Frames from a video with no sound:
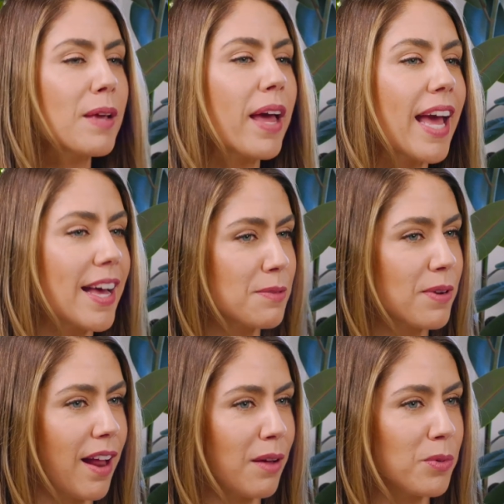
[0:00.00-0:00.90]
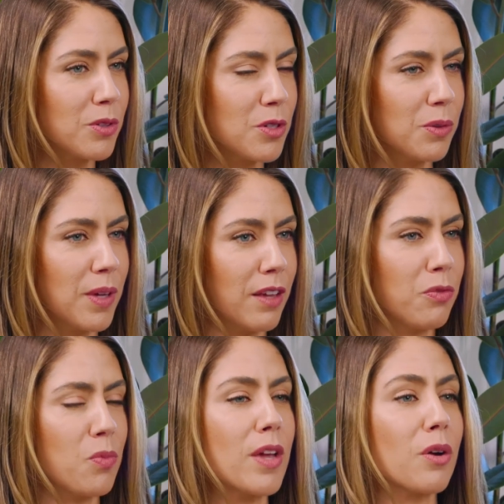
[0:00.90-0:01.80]
thing my husband and I will do if
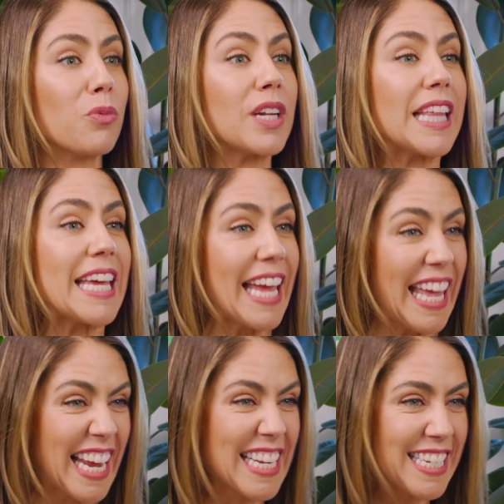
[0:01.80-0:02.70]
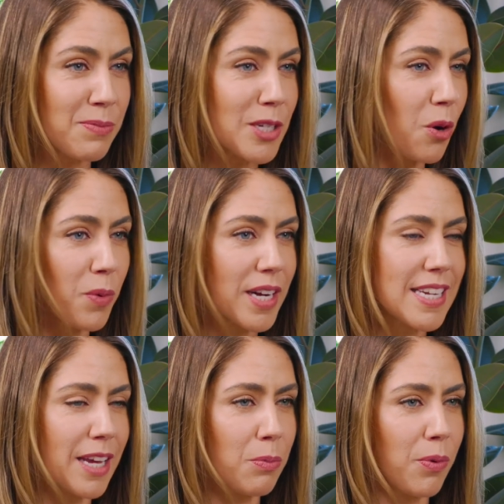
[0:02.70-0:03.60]
we are really in it and we don't want to
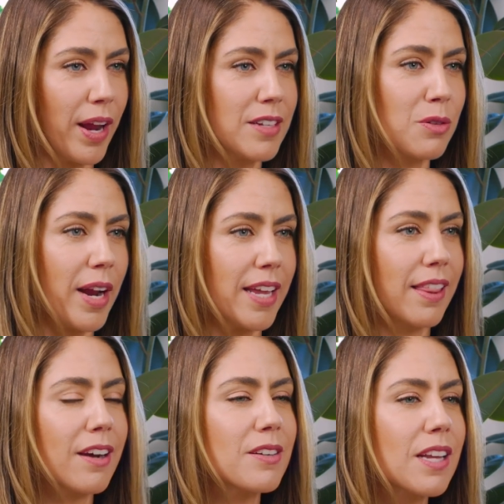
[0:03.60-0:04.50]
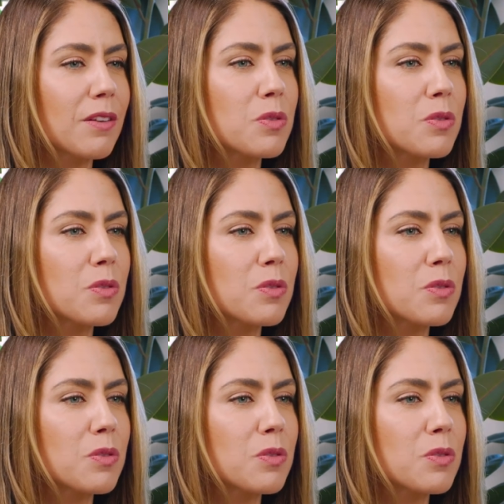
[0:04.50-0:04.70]
take a break to regulate ourselves,